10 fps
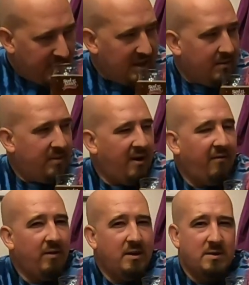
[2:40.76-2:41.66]
then I'm
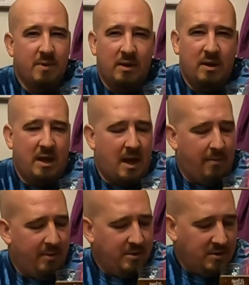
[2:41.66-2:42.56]
definitely smelling the
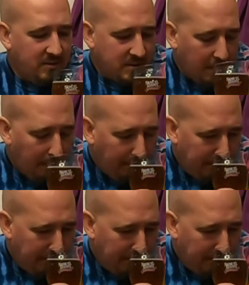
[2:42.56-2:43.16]
apple juice.